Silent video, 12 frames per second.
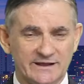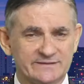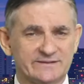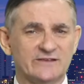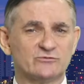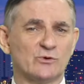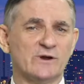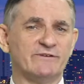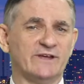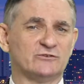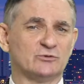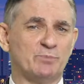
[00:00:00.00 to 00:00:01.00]
get these wherever
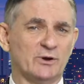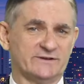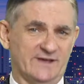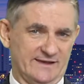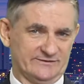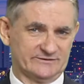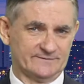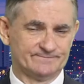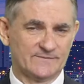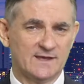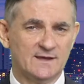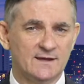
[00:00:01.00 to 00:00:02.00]
you get your podcast.
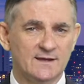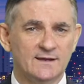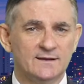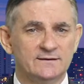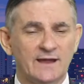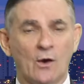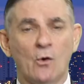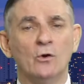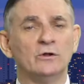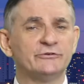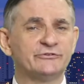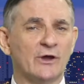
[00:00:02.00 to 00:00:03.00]
Now,
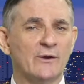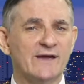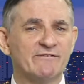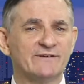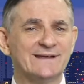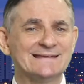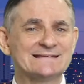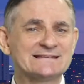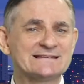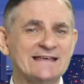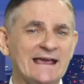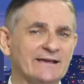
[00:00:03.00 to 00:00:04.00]
also, every
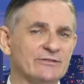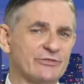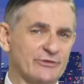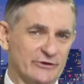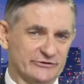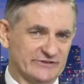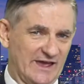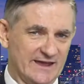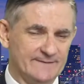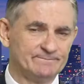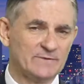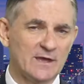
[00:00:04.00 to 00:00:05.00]
second
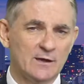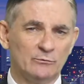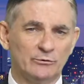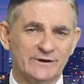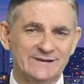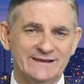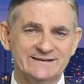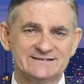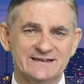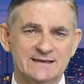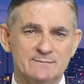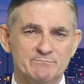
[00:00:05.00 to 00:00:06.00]
Thursday, we release the